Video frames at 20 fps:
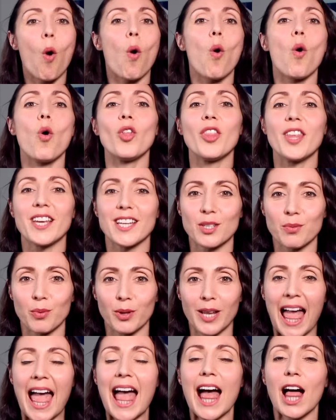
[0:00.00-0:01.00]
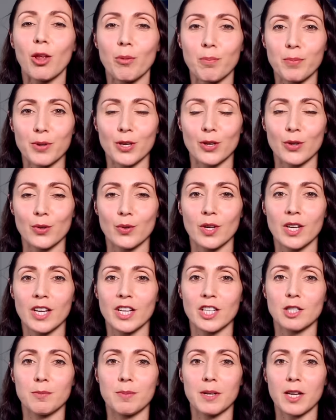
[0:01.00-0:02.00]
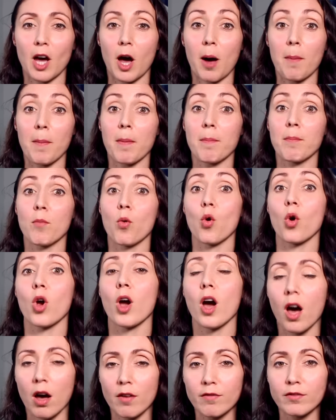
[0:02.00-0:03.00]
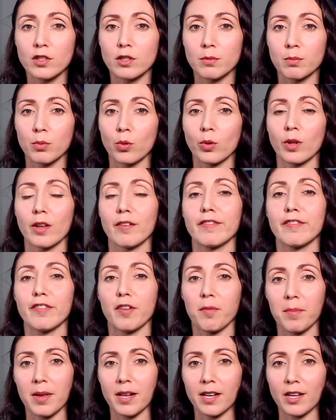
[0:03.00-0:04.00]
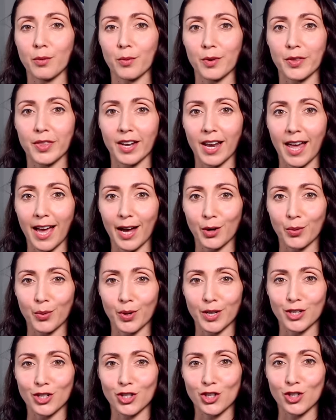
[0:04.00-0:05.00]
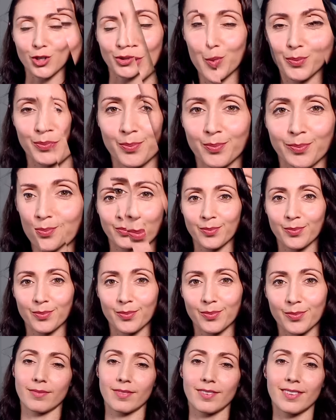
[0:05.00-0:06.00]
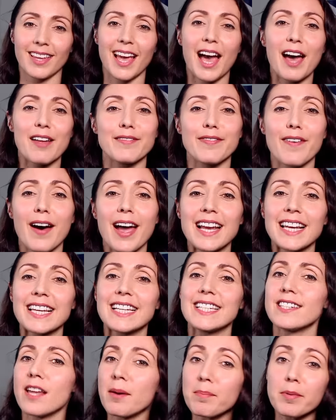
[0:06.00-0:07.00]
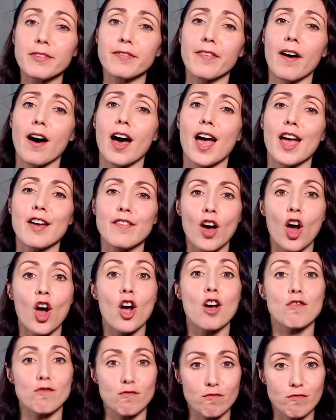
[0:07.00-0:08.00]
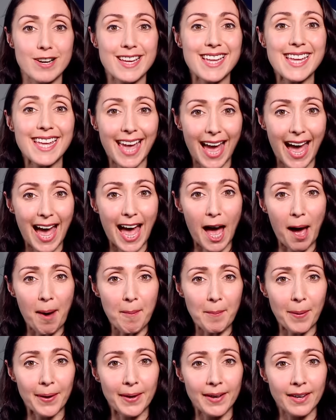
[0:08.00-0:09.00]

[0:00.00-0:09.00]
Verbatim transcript: All this will help you to become more comfortable and familiar with the language. And finally, number five, recap.